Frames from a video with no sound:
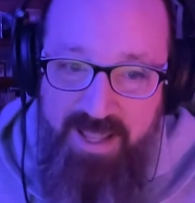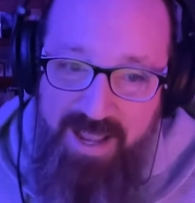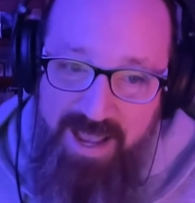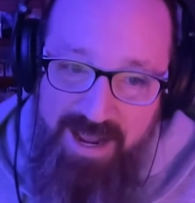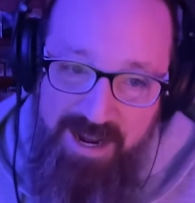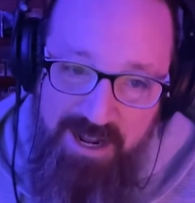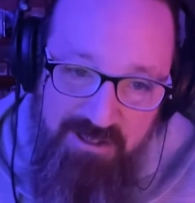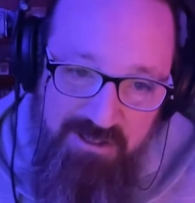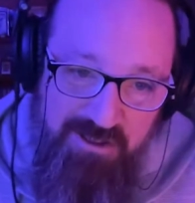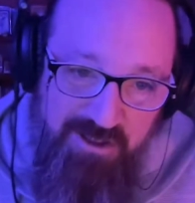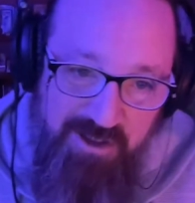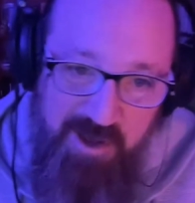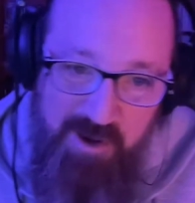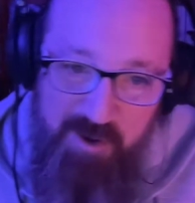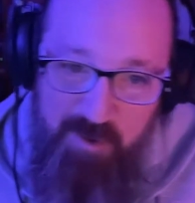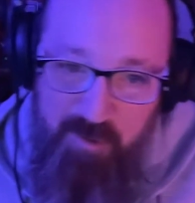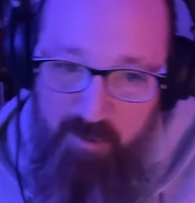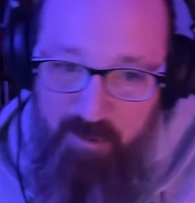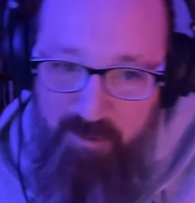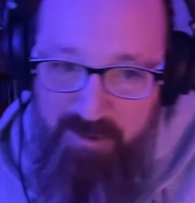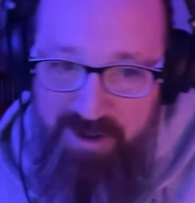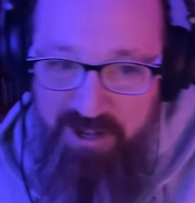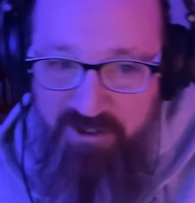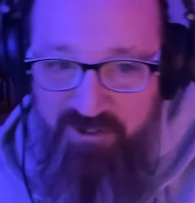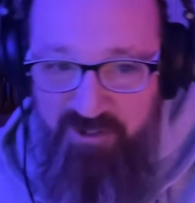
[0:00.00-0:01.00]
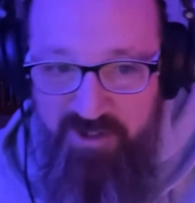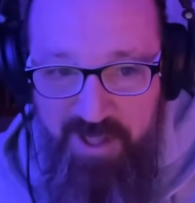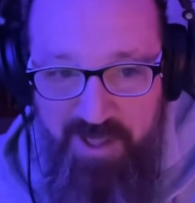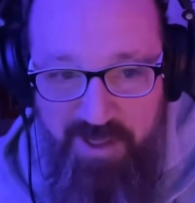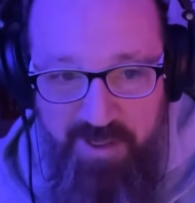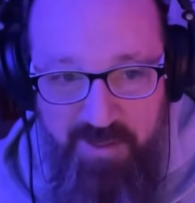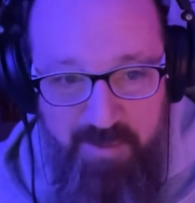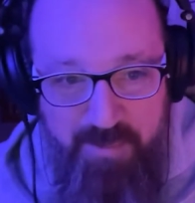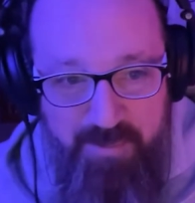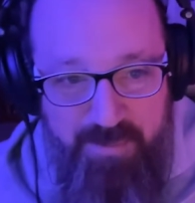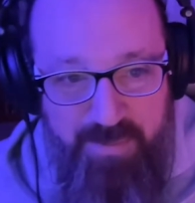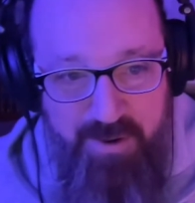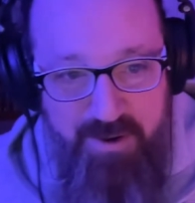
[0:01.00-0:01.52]
and it's going to reach the
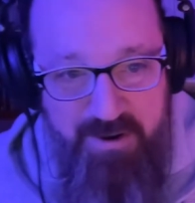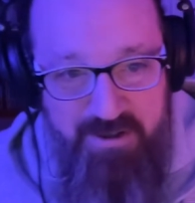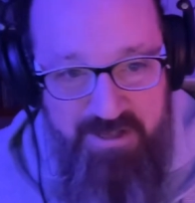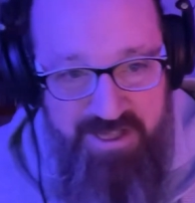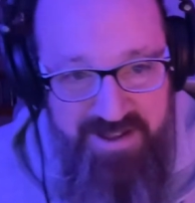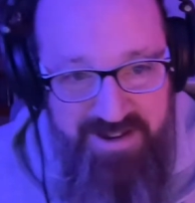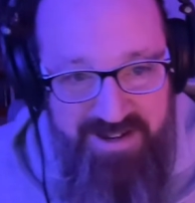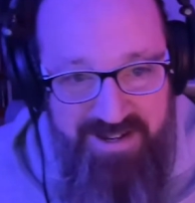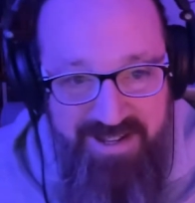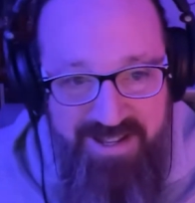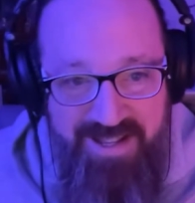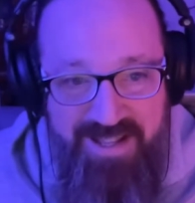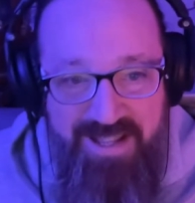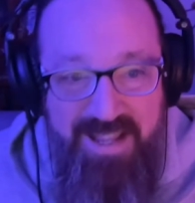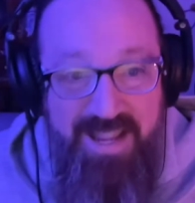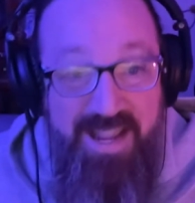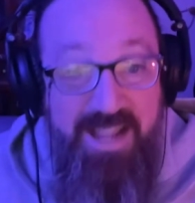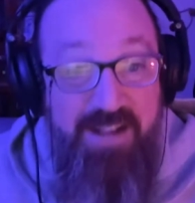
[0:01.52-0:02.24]
other person.